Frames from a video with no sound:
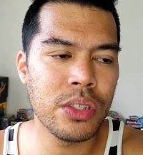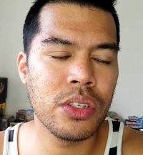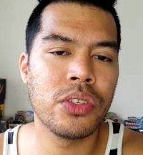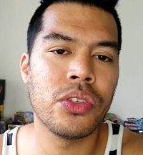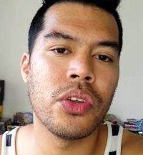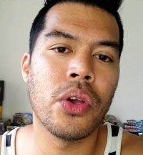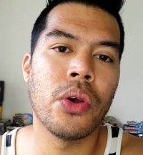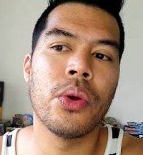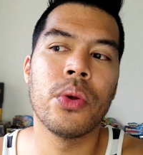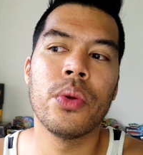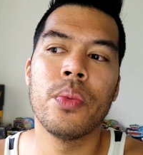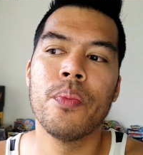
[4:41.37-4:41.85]

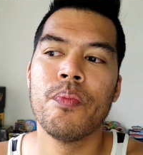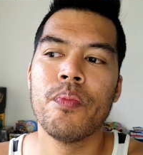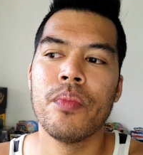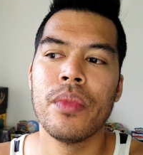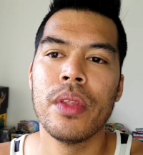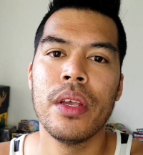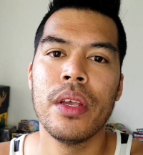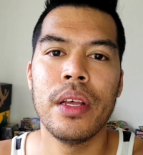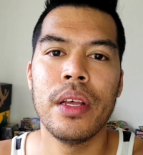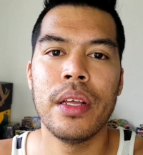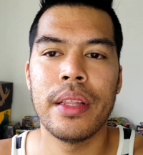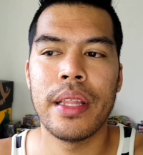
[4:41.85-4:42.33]
So
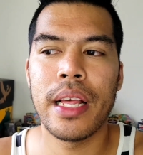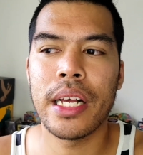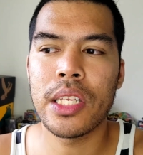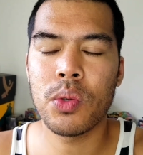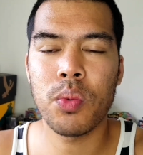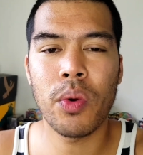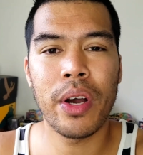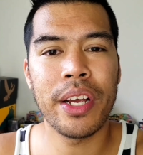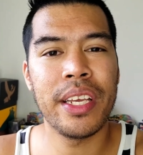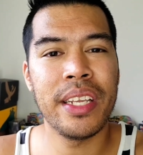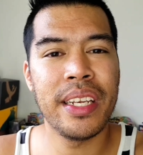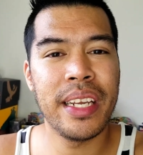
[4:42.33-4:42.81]

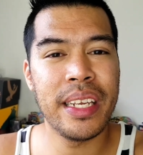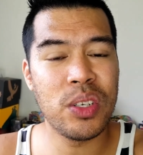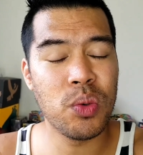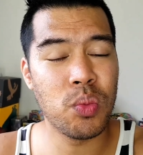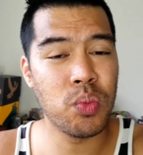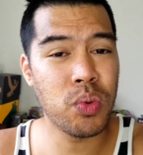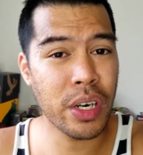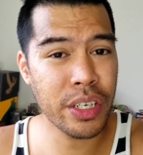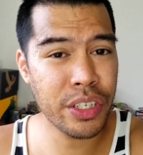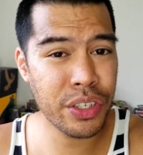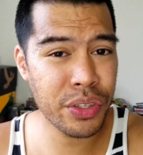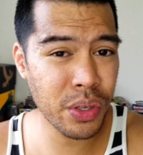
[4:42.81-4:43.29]
that's why you need to
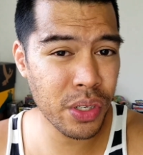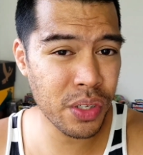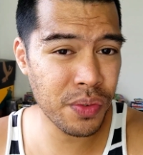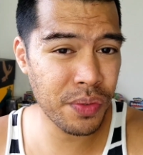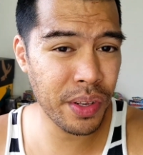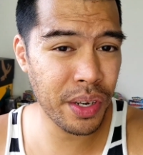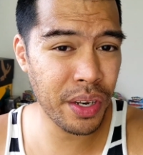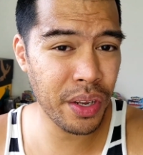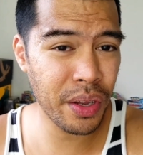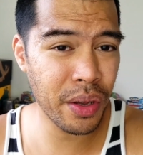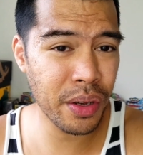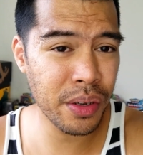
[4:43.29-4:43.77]
watch those
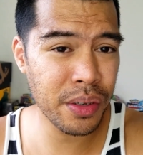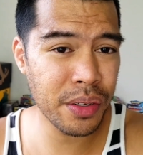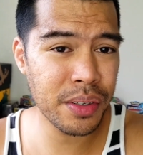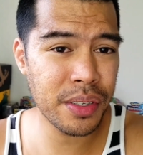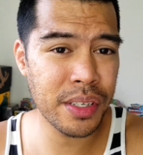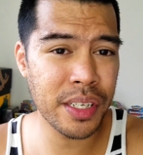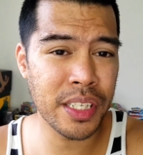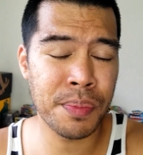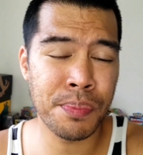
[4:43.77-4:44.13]
videos.